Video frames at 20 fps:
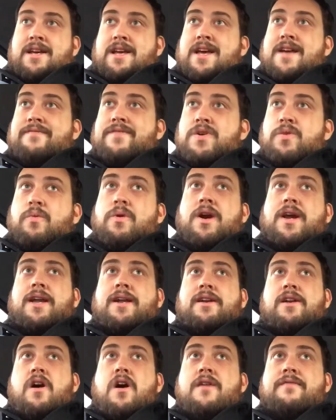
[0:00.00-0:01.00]
If you work in
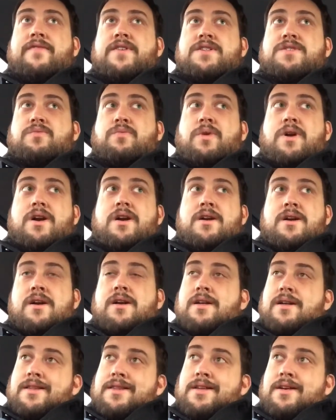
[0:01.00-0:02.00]
an office where
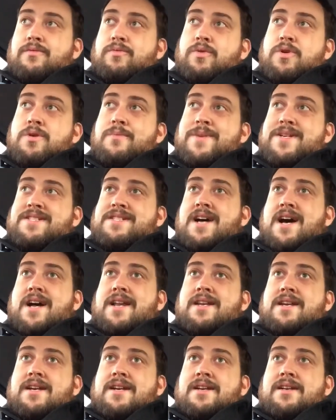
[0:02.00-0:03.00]
the room is not,